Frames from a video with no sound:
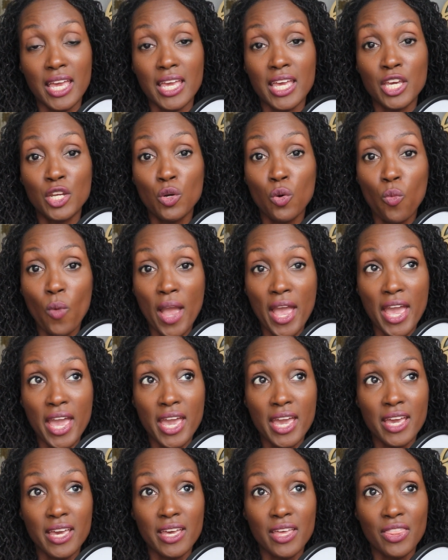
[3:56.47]
in a
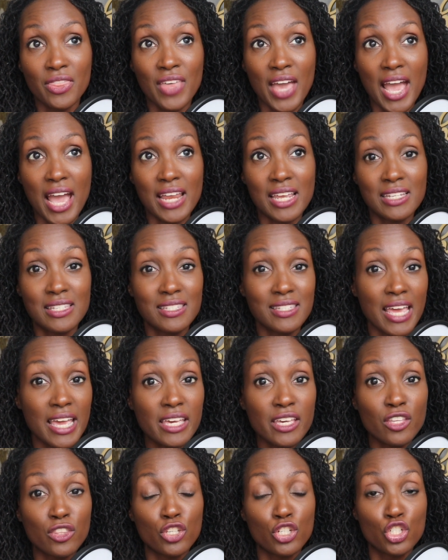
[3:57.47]
way that it's
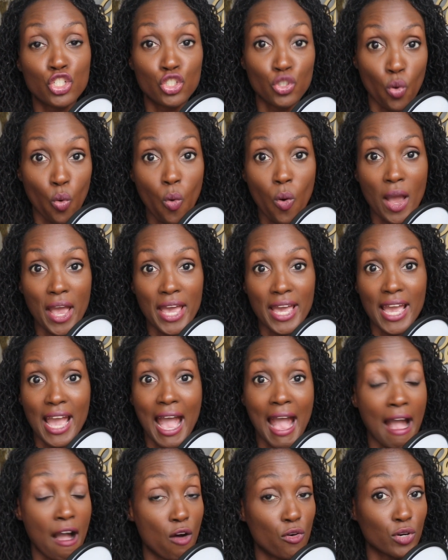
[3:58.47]
taking the joy
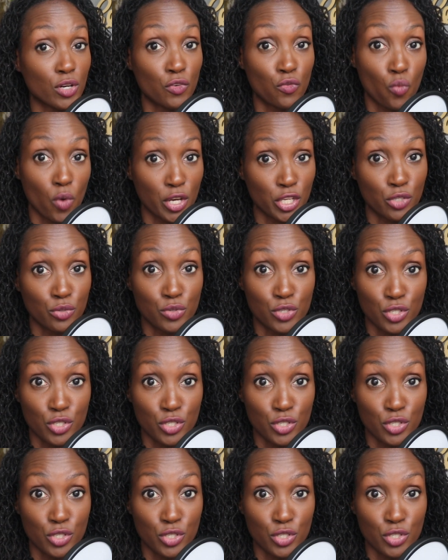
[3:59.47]
out of what you